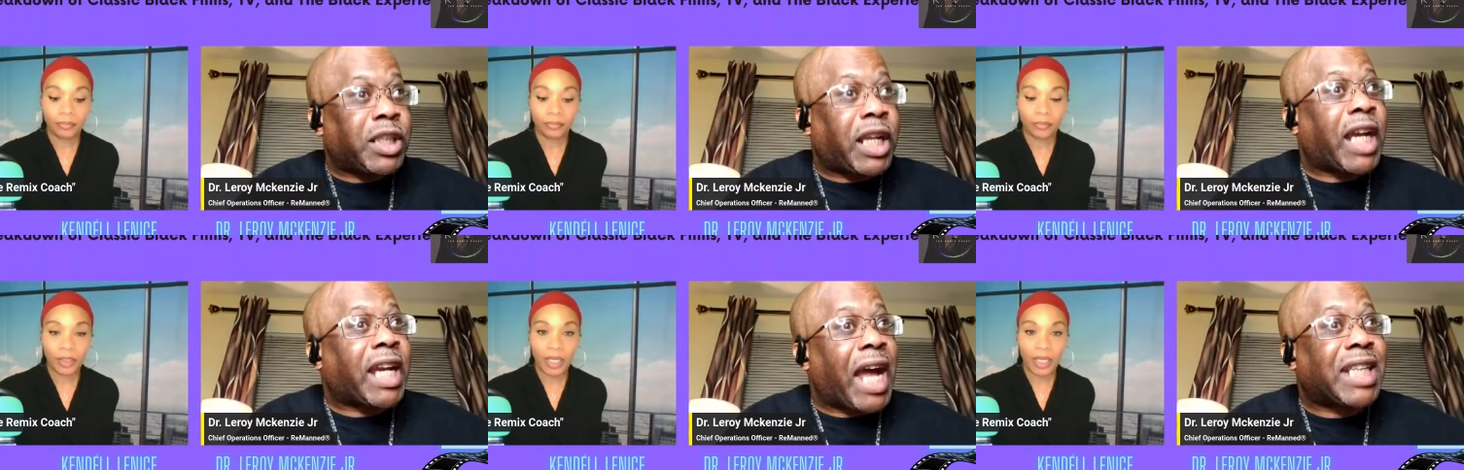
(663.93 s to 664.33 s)

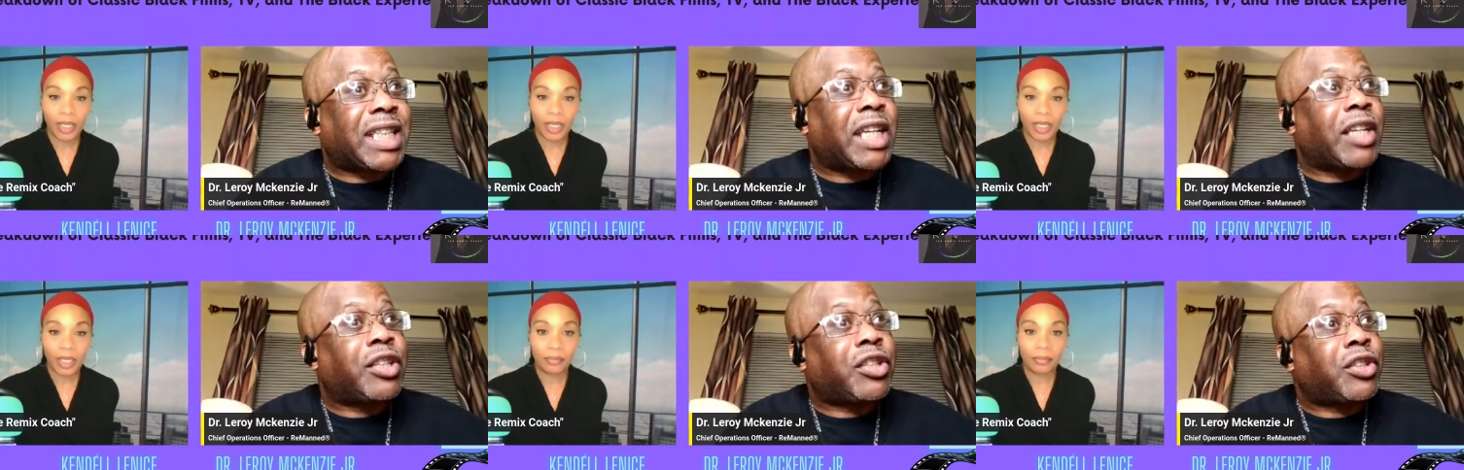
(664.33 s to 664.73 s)
Speaker 1: would that
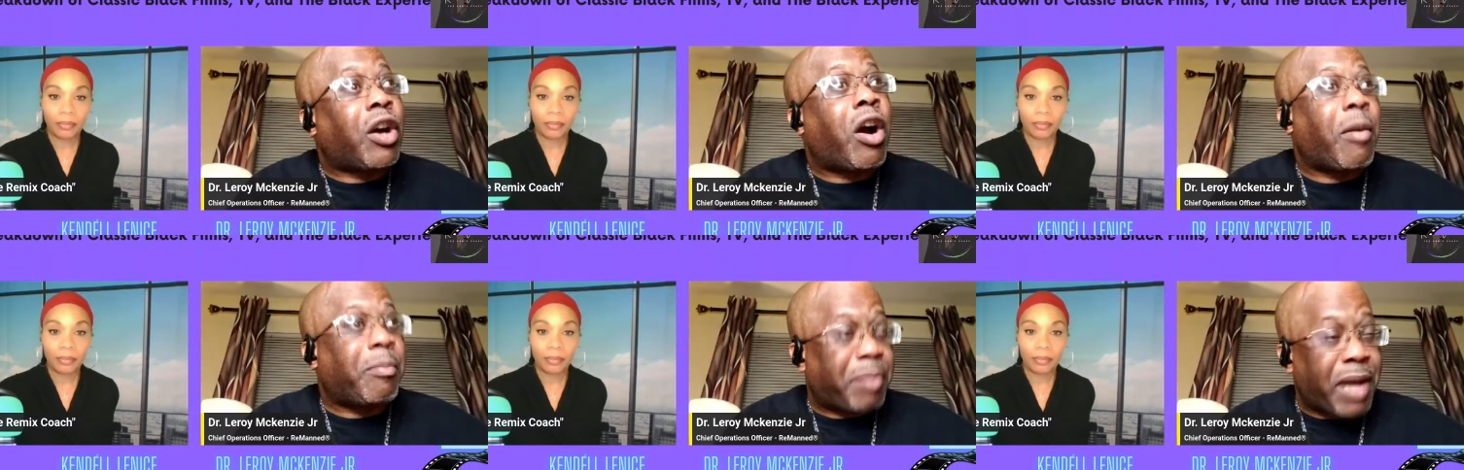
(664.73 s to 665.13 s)
got their
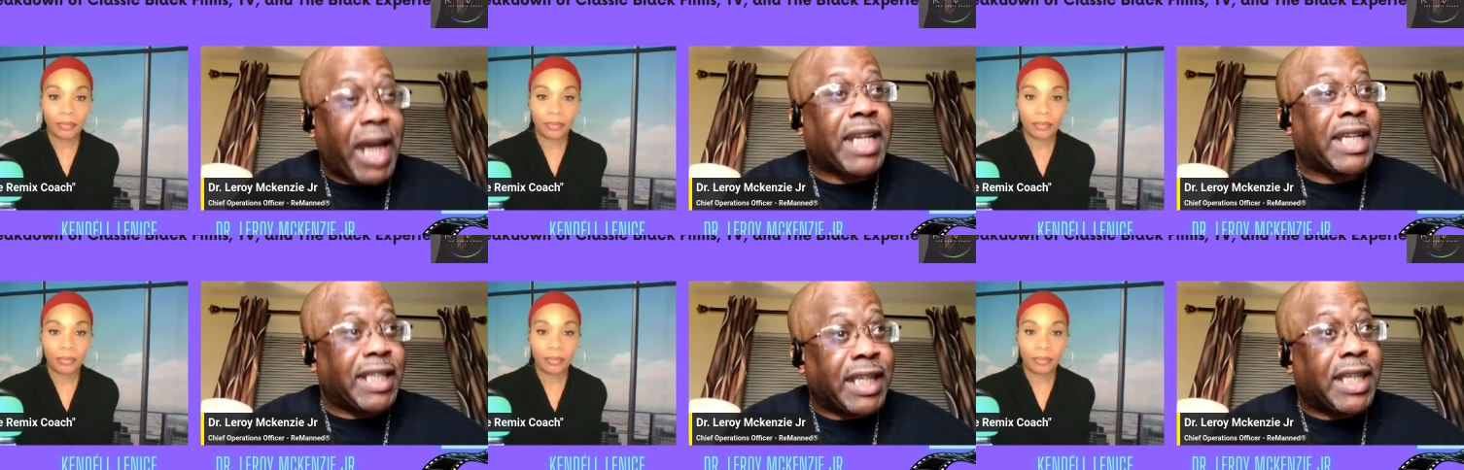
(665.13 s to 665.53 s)
start
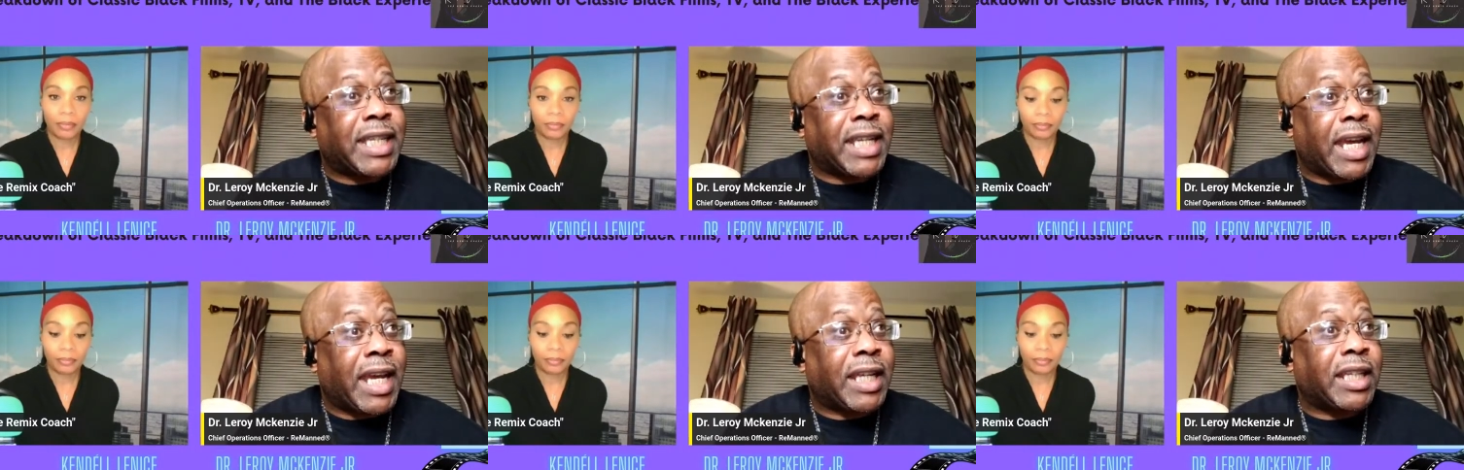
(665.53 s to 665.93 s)
back in the
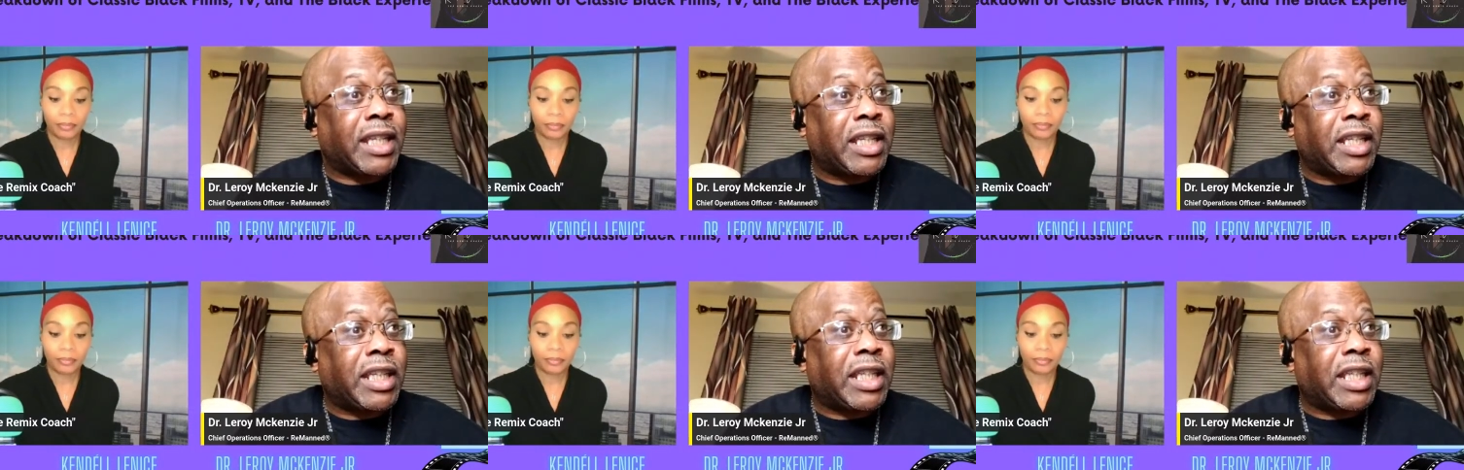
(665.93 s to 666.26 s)
day.